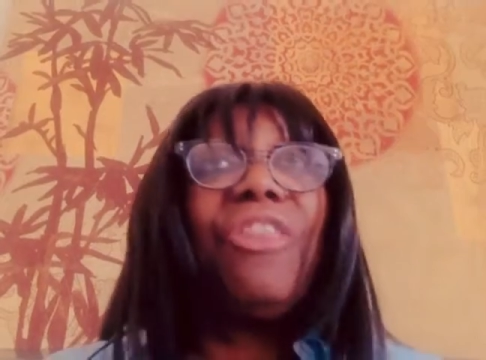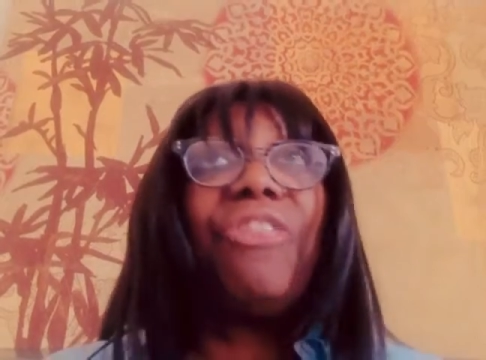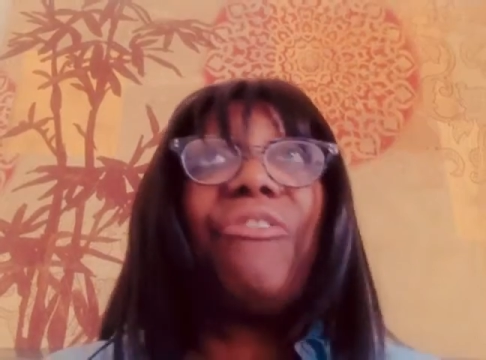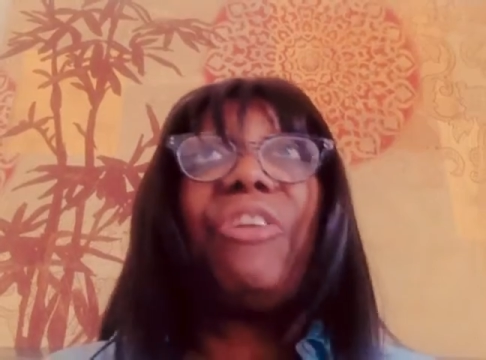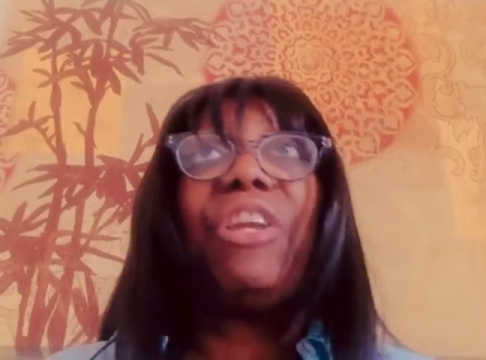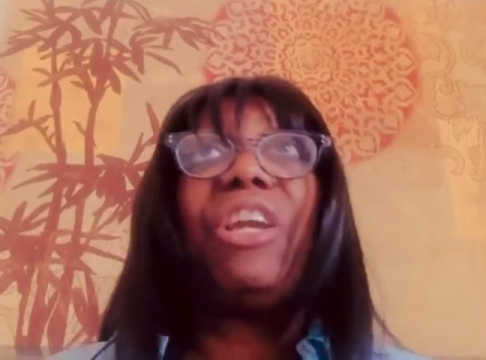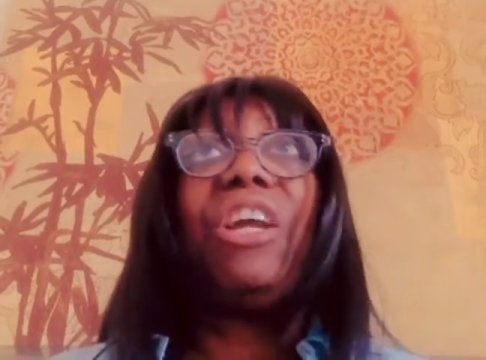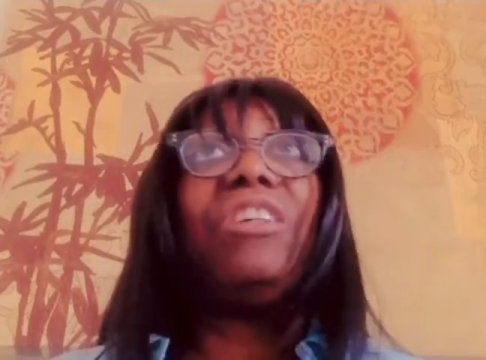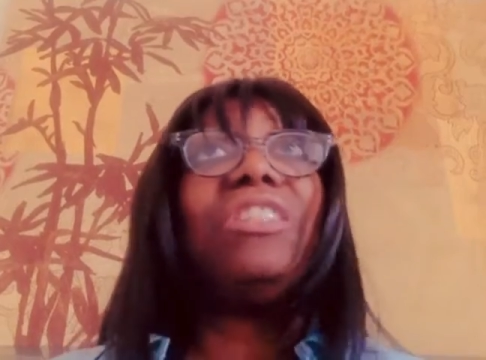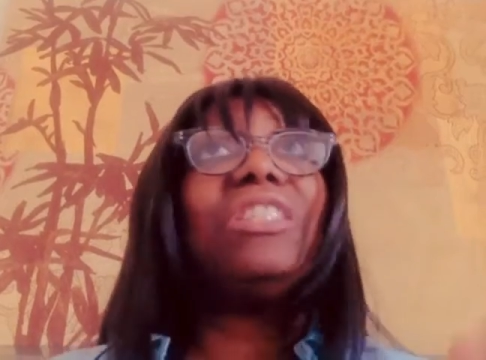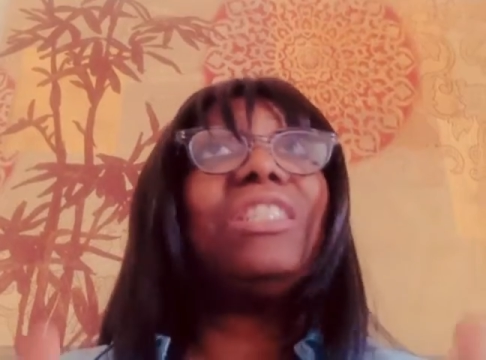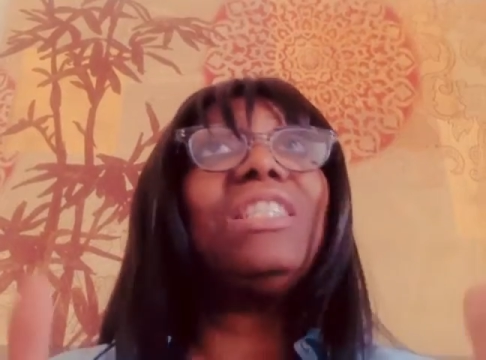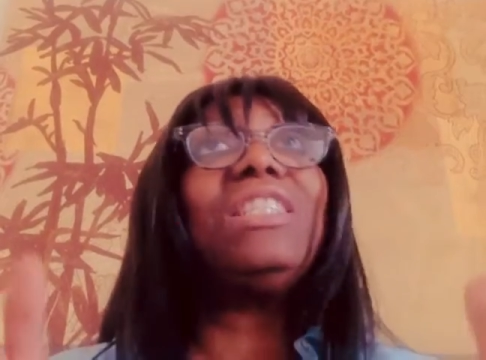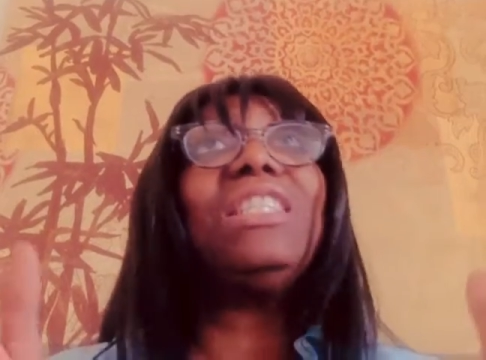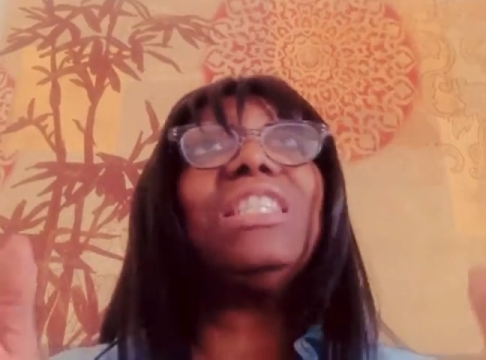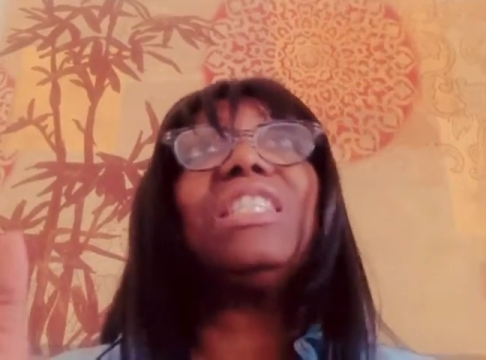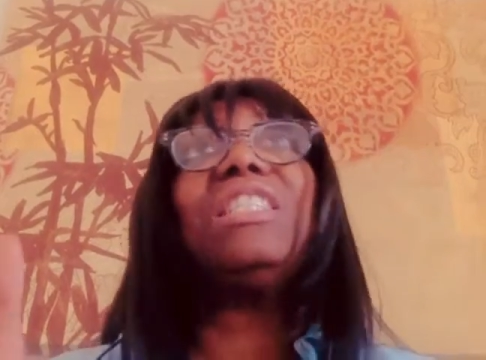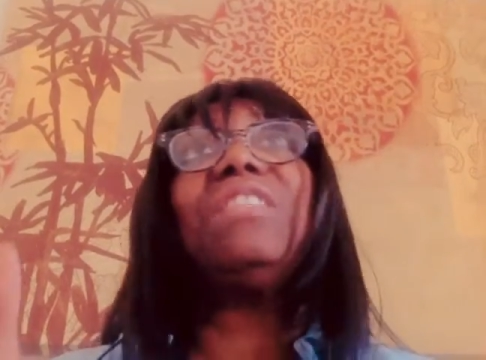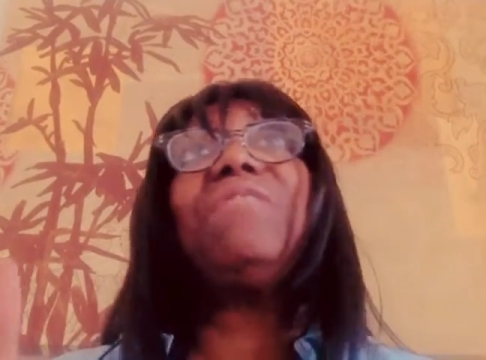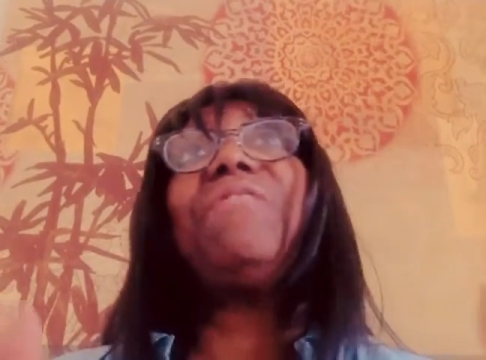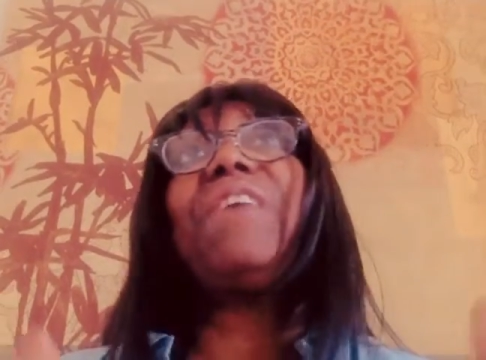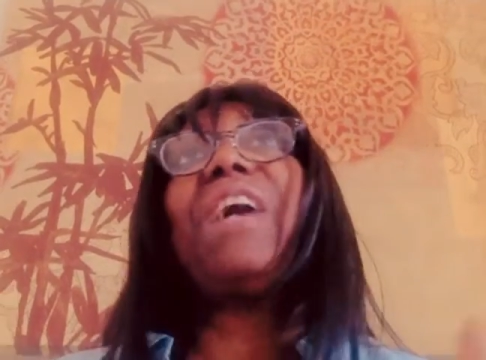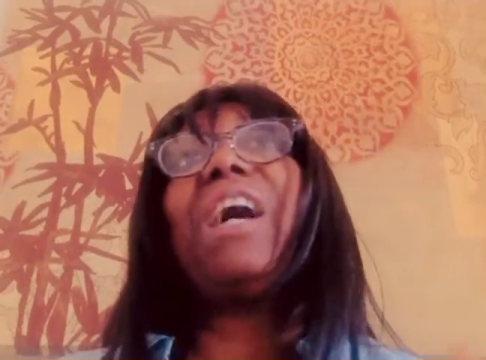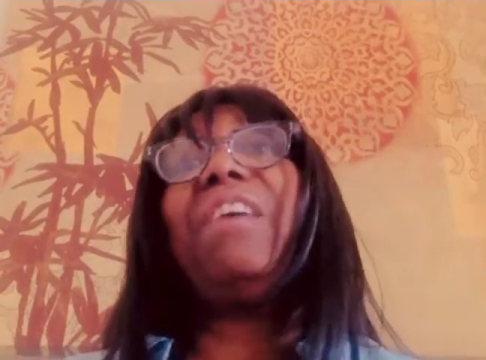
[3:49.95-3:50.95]

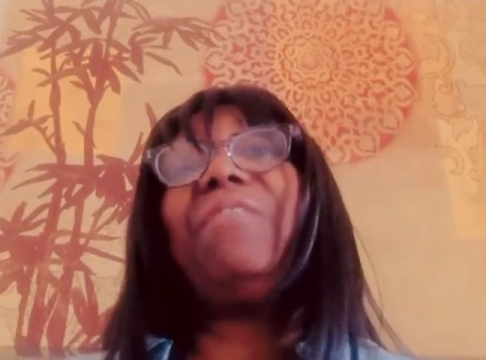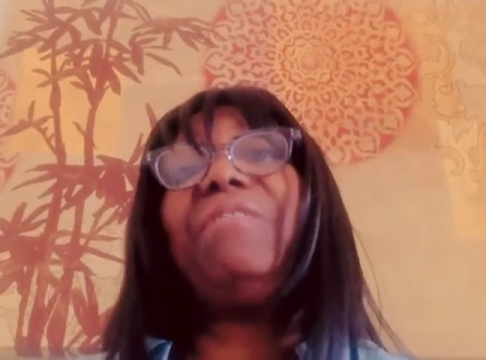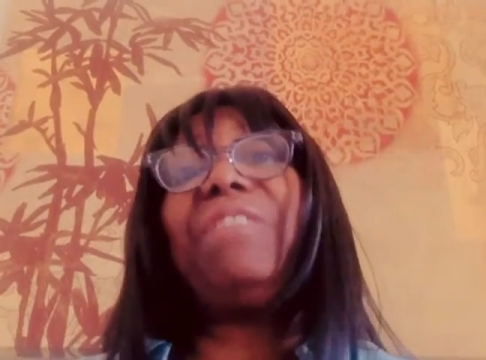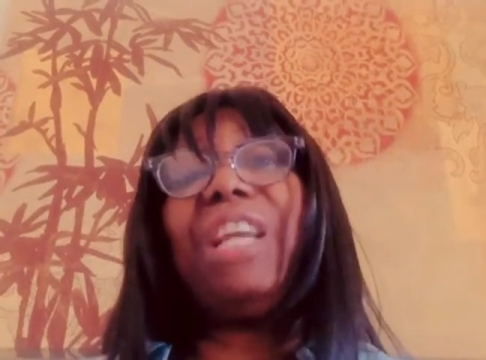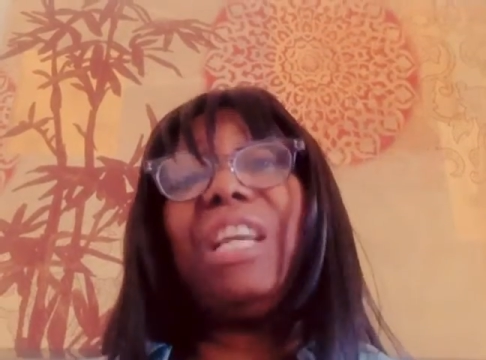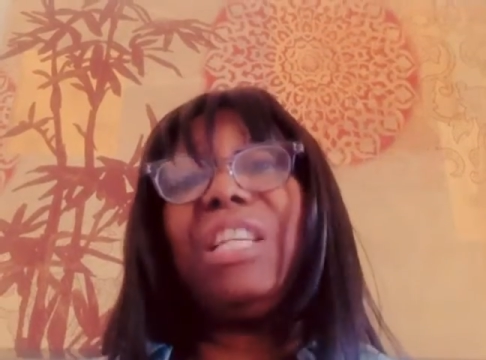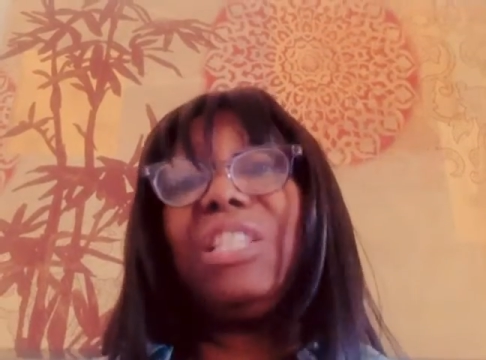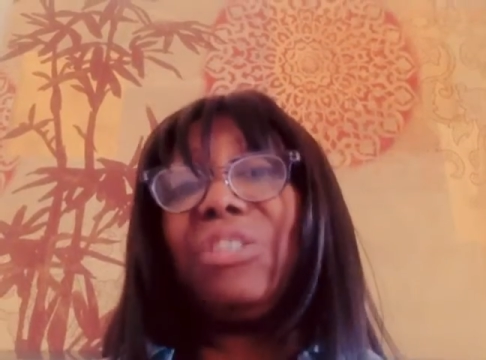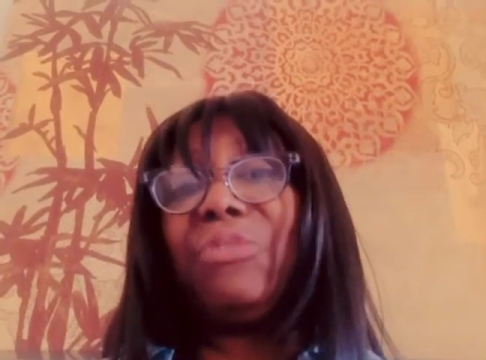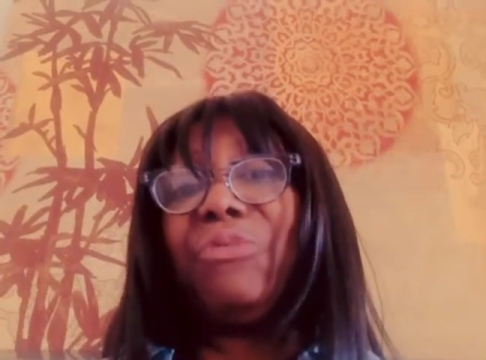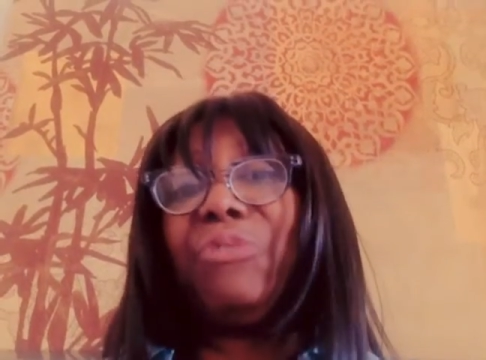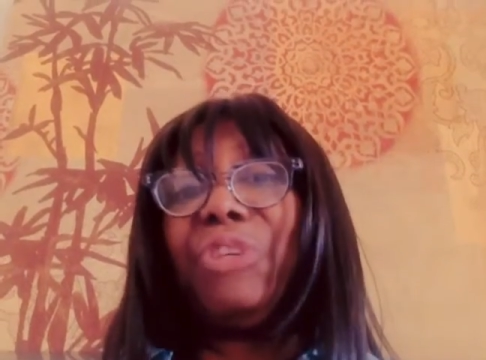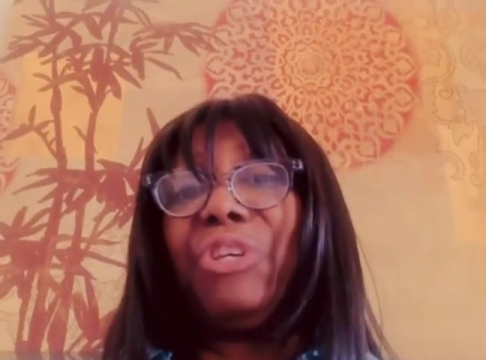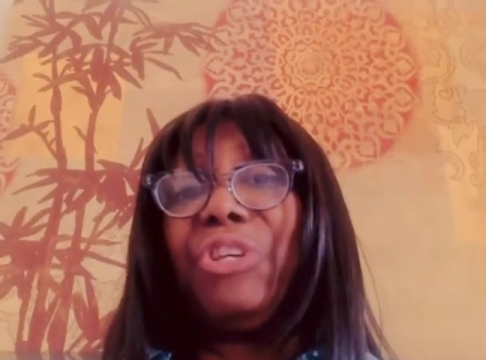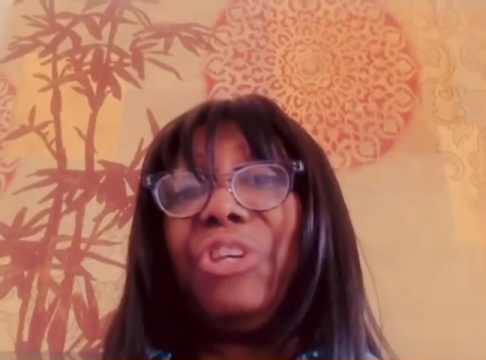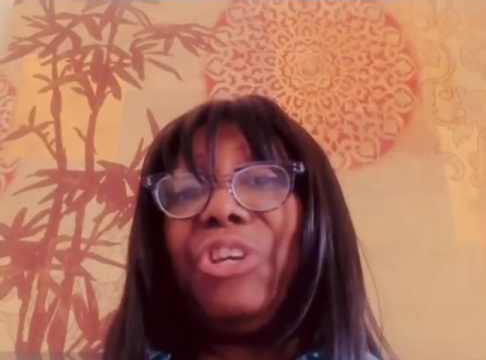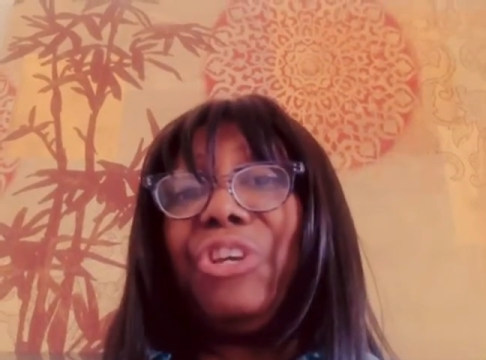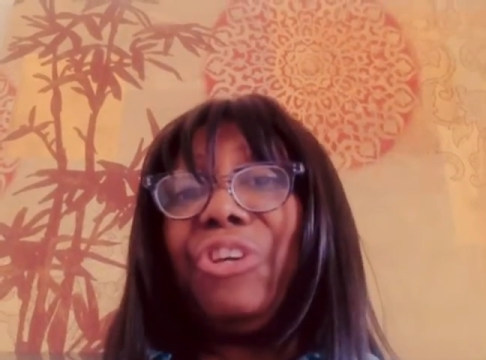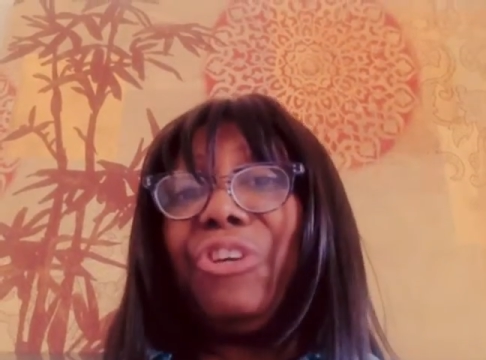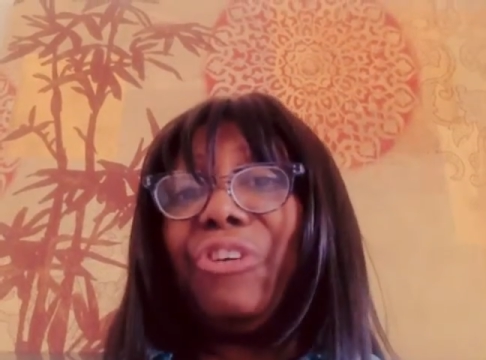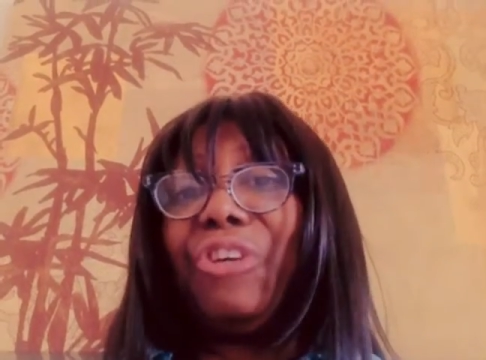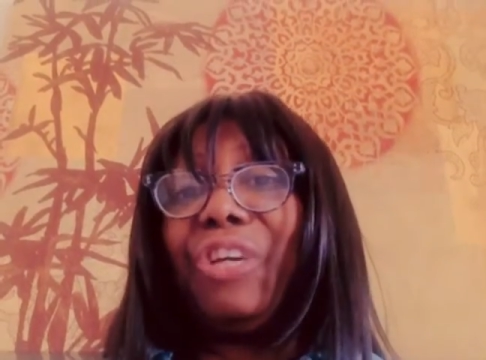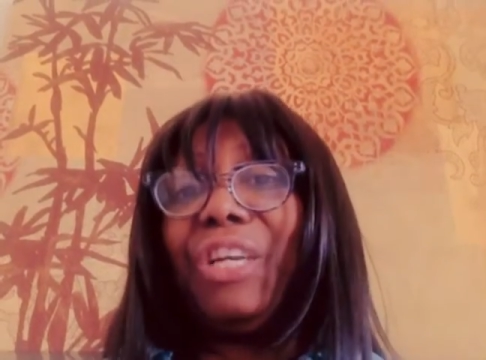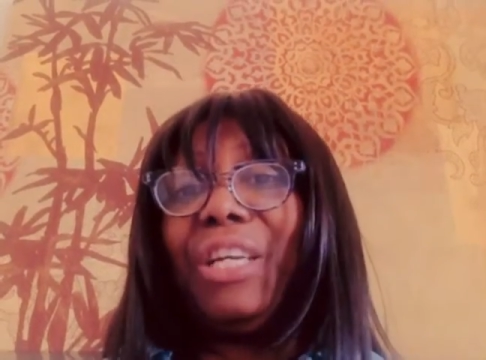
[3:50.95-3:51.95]
365 days of the
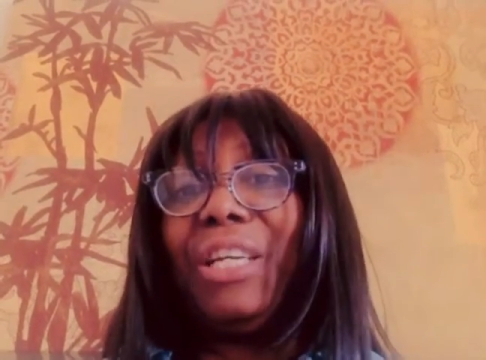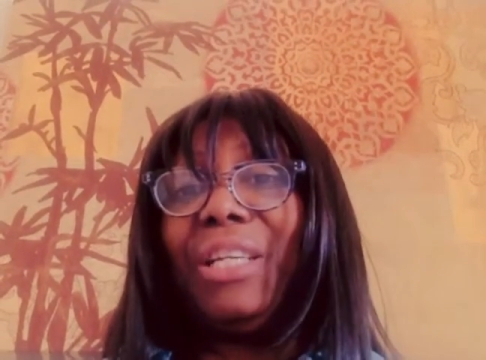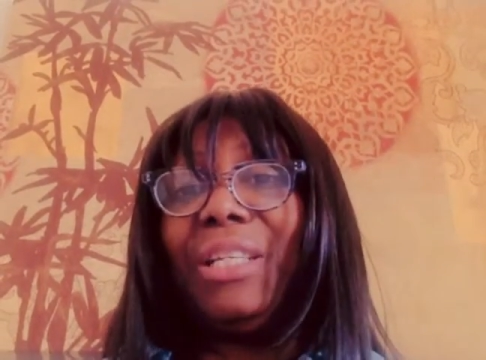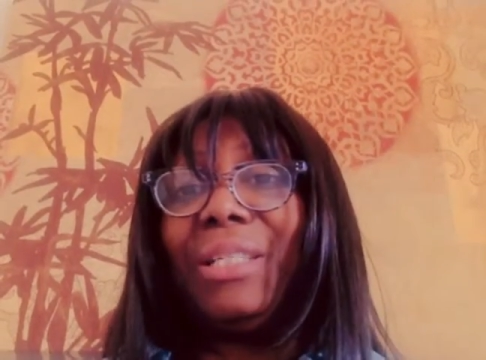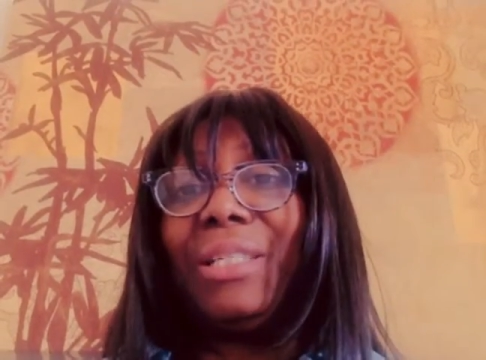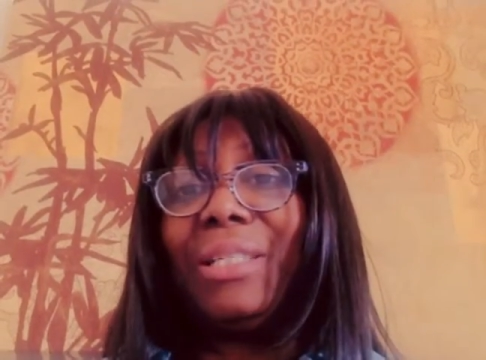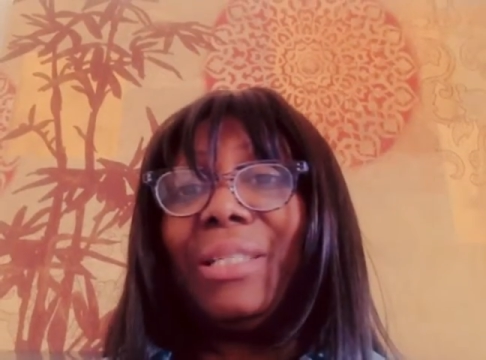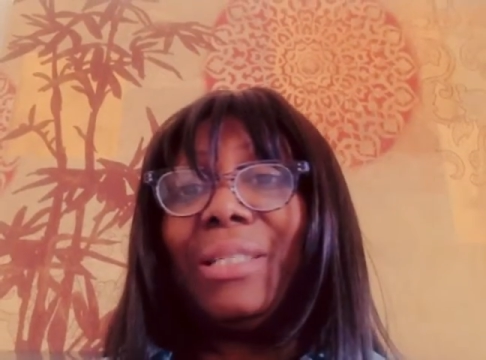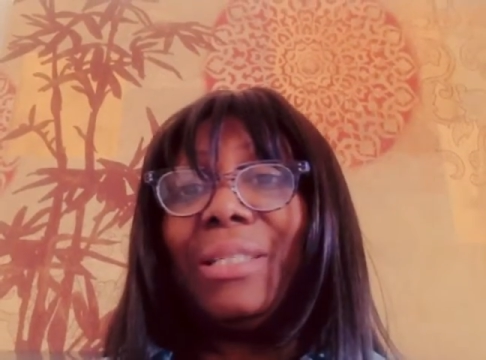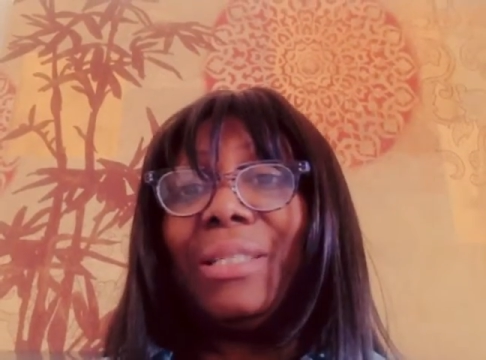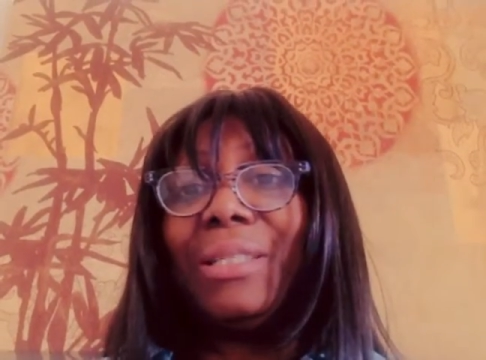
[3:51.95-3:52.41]
year is